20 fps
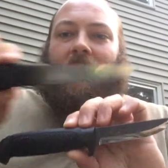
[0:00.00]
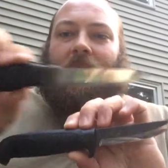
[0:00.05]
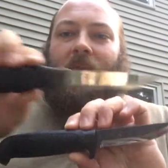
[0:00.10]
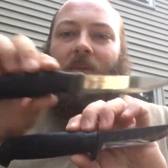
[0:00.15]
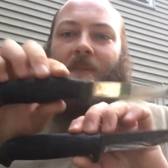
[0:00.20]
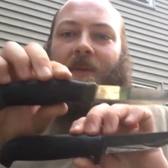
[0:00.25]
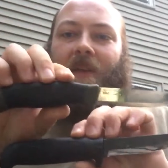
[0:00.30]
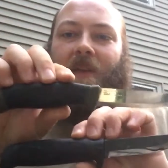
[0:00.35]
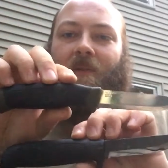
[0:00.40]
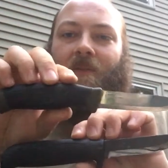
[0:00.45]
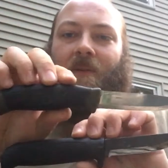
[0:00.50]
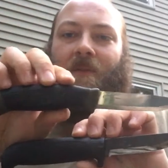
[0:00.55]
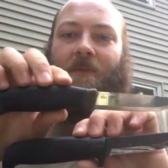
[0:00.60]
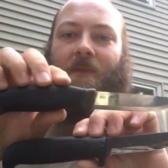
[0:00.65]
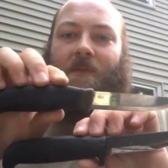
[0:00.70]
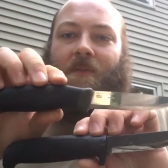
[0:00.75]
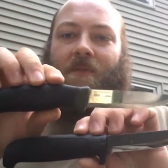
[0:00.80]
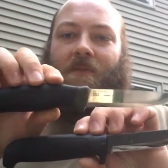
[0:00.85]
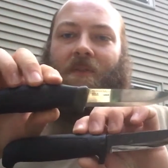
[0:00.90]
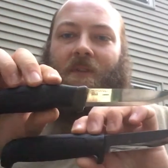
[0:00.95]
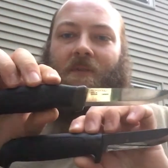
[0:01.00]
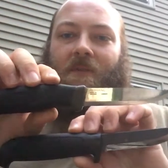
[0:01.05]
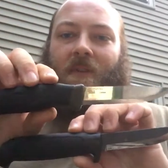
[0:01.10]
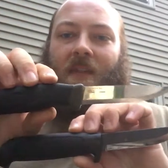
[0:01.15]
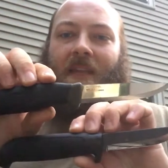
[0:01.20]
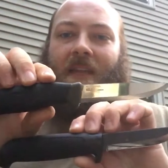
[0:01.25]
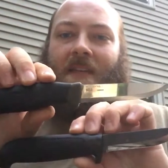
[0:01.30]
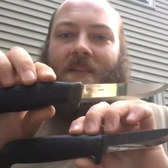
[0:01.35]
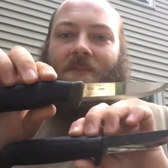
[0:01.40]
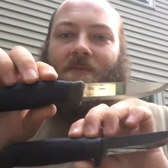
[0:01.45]
would be what we reviewed
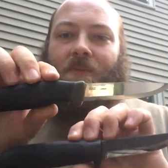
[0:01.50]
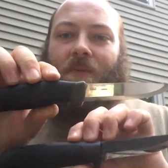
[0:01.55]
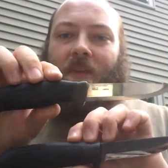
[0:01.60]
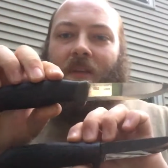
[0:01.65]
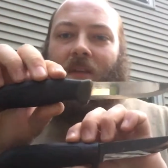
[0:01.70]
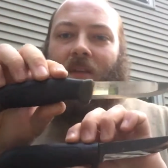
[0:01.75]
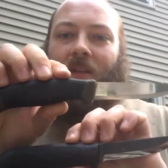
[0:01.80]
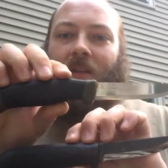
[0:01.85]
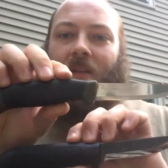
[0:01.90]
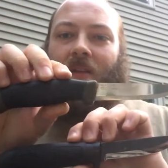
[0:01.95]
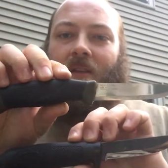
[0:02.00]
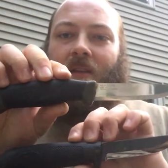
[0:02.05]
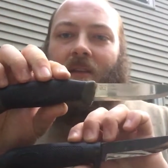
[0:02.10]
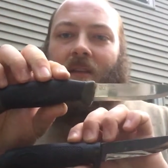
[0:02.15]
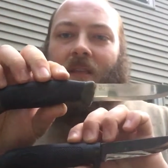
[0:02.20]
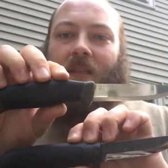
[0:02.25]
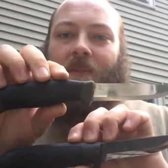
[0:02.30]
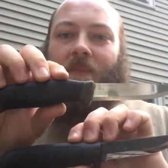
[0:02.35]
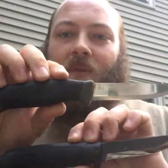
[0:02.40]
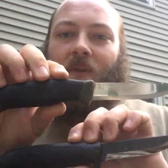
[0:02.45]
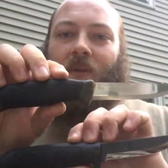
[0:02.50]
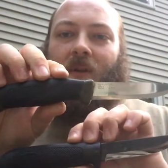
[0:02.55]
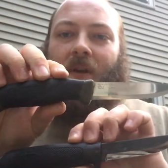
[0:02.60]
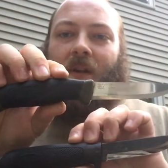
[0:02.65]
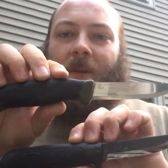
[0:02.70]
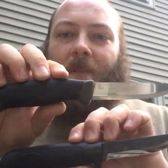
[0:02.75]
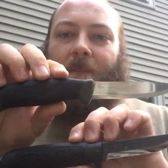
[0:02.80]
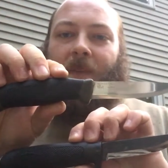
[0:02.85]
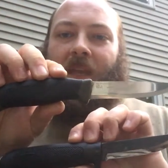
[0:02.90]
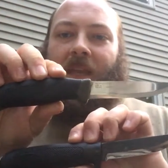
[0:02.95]
last week, the Mora
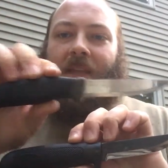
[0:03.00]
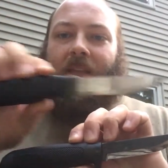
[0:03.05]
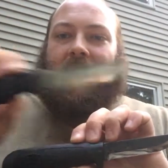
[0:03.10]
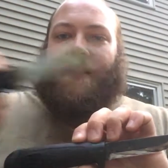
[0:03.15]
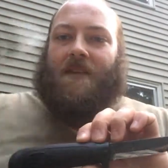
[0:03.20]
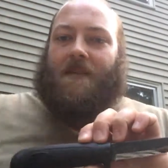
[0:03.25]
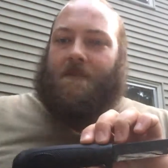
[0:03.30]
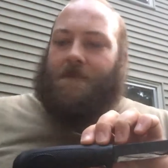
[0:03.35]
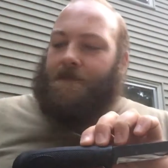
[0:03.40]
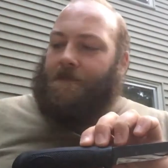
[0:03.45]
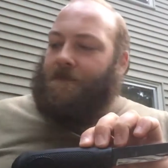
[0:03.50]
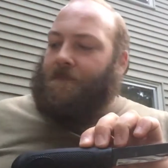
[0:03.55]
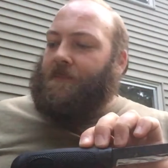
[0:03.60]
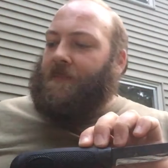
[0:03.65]
Companion.